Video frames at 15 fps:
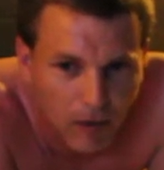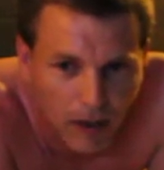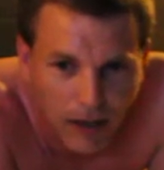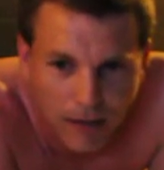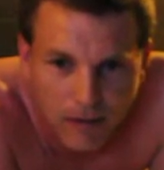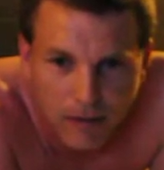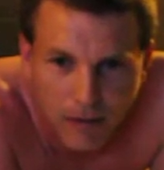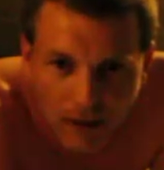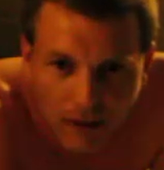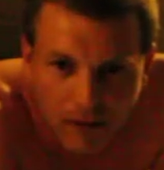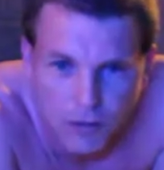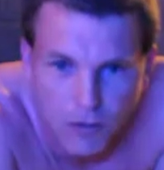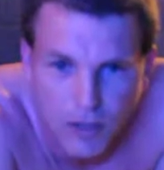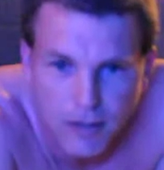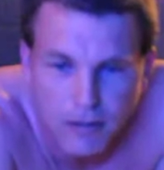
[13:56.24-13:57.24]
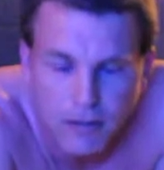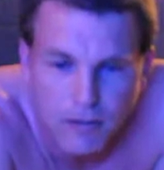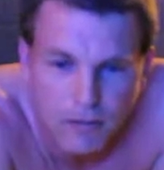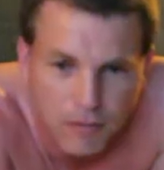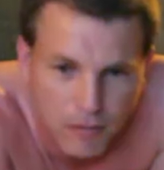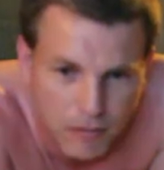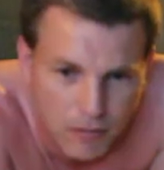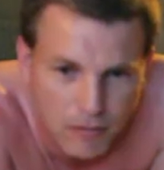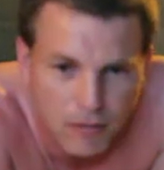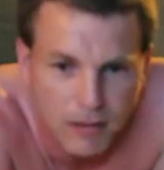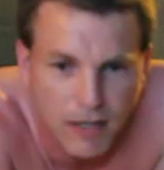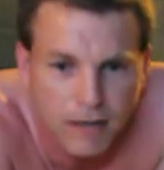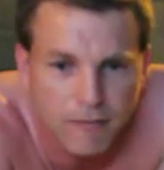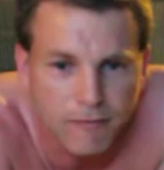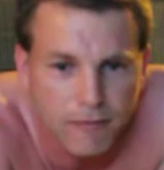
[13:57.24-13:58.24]
I knew I can
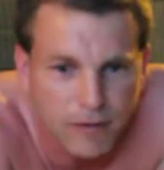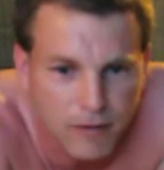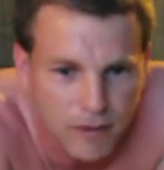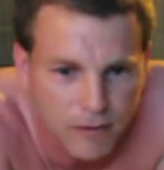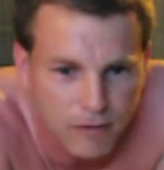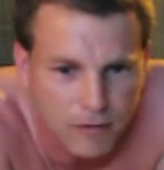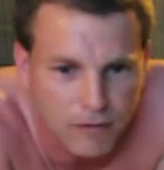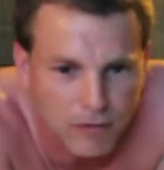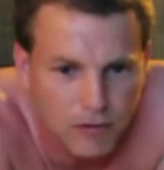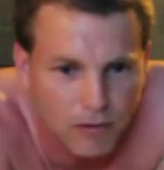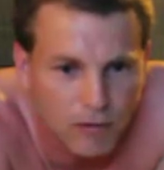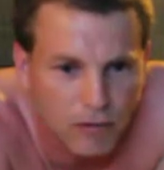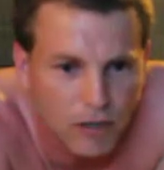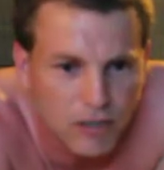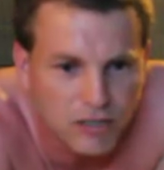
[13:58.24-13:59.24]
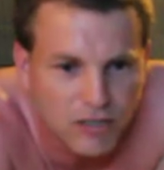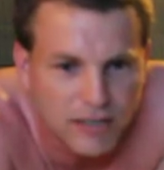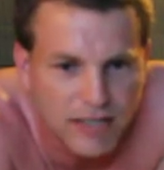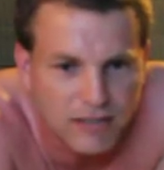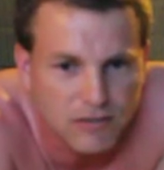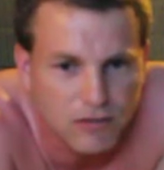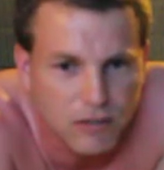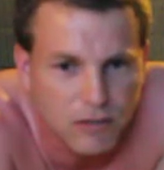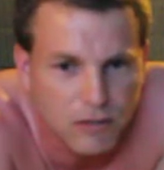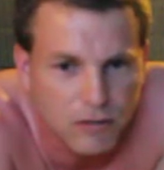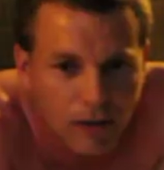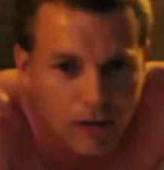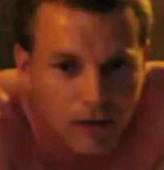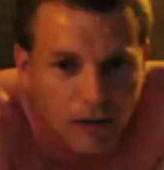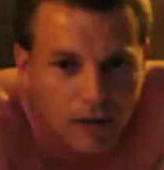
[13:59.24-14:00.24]
kind of get lost in that song,
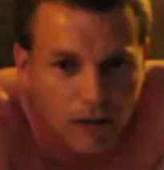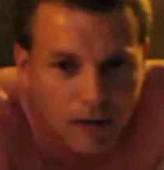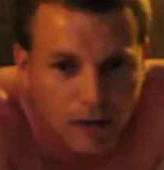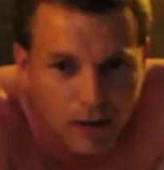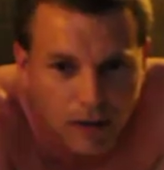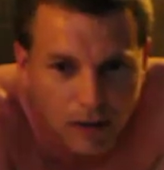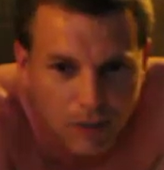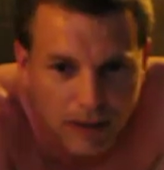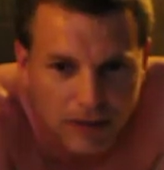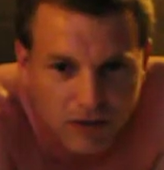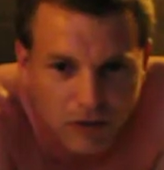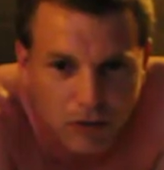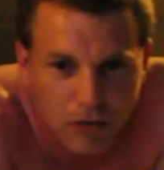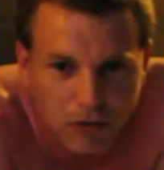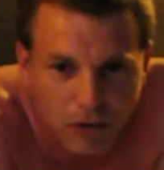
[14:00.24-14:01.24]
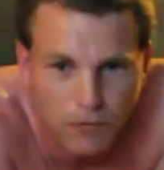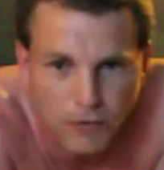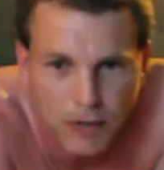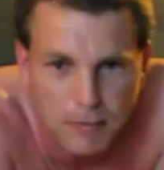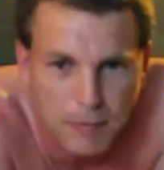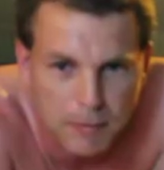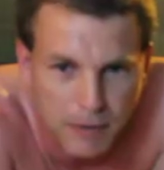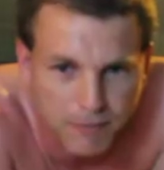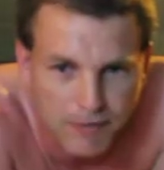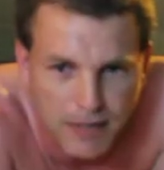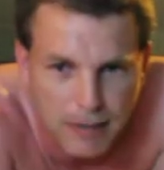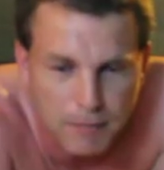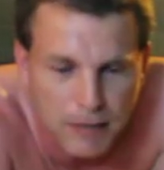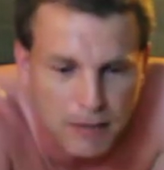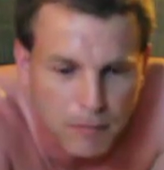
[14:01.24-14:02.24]
and when that song was over, I'm at my
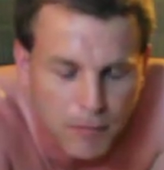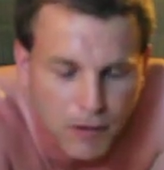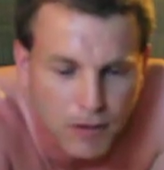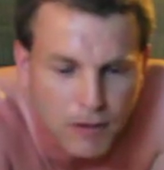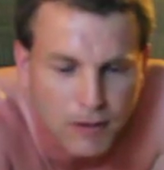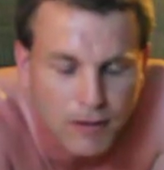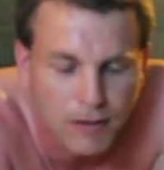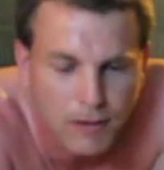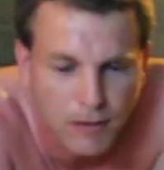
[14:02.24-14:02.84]
5-minute mark,